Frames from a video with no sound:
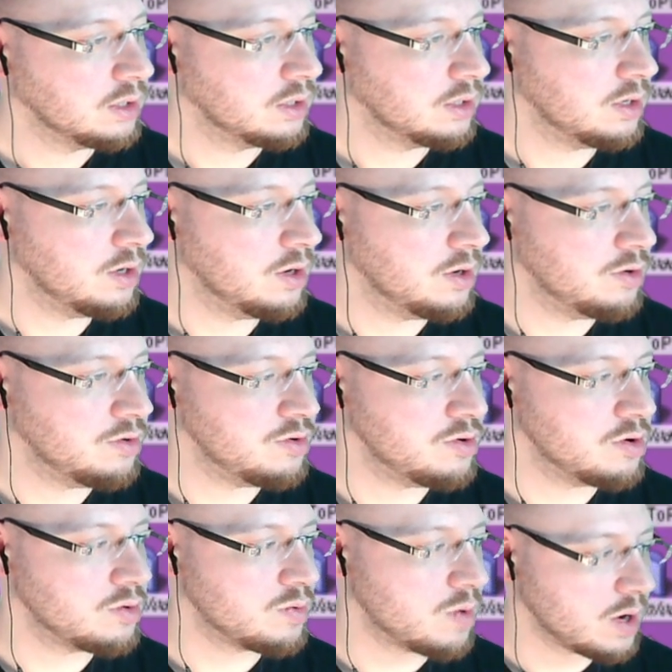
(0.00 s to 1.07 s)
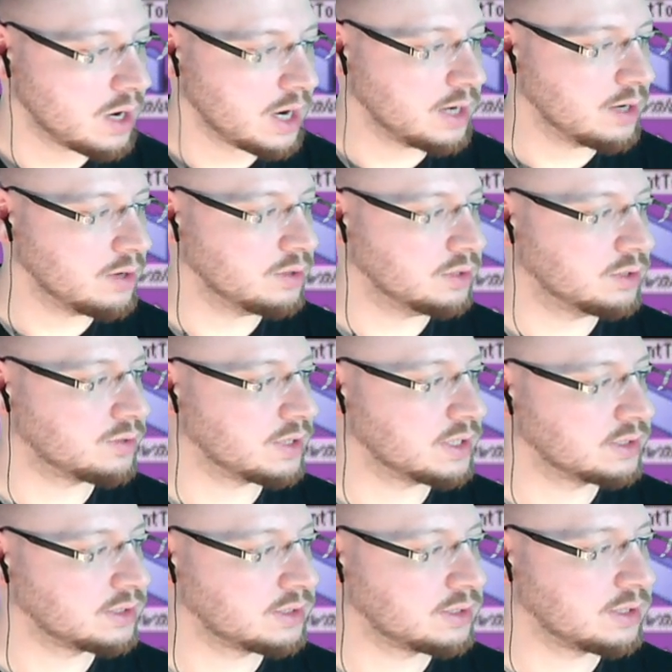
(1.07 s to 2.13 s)
no one I know and
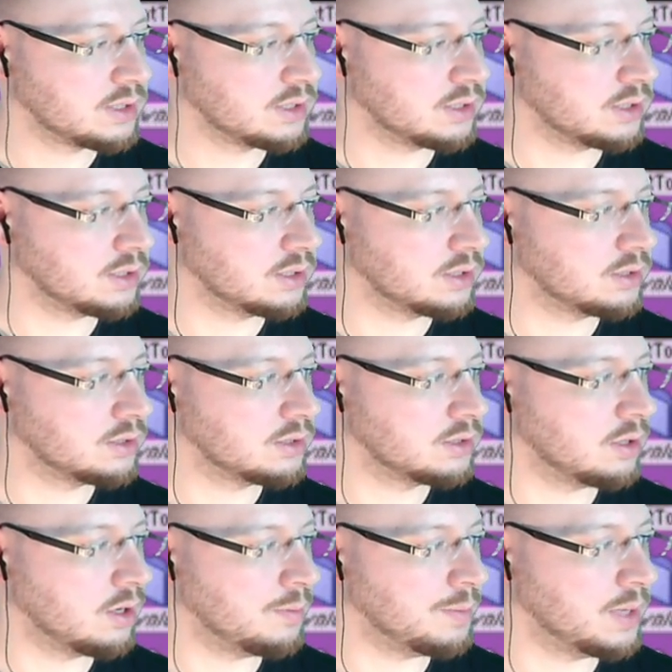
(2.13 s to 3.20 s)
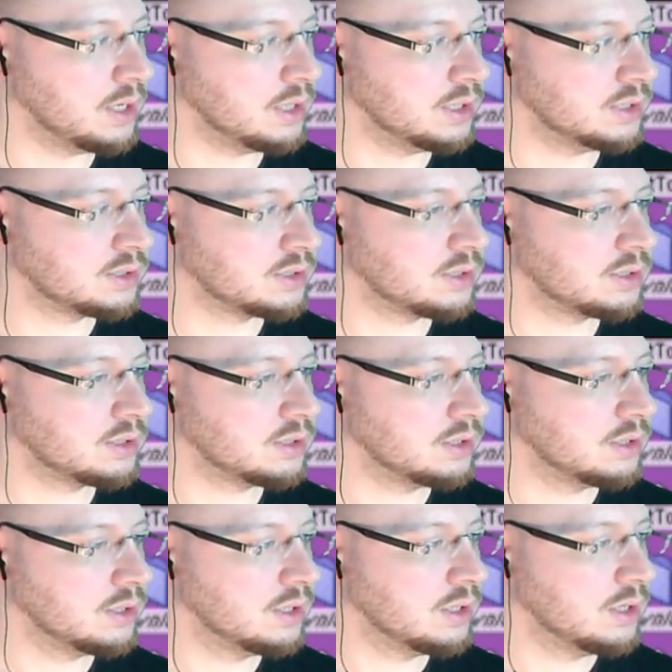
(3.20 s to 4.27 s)
trust on my list
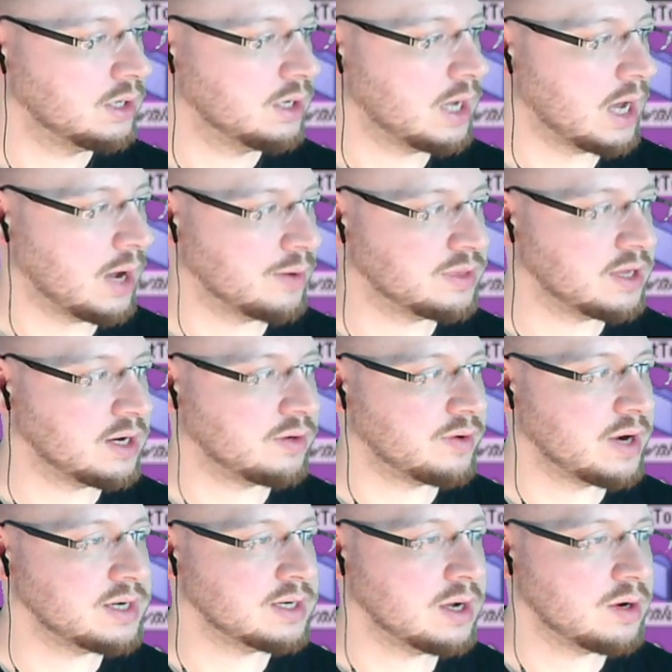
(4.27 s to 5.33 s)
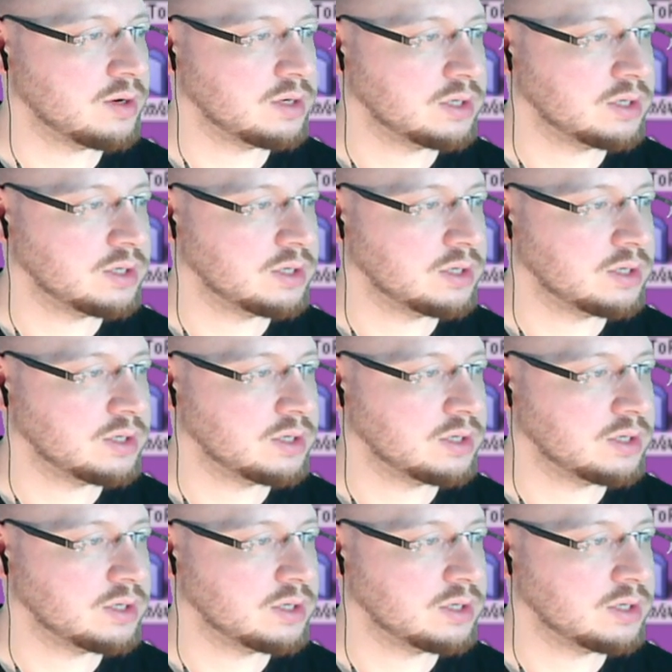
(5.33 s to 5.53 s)
out there right now.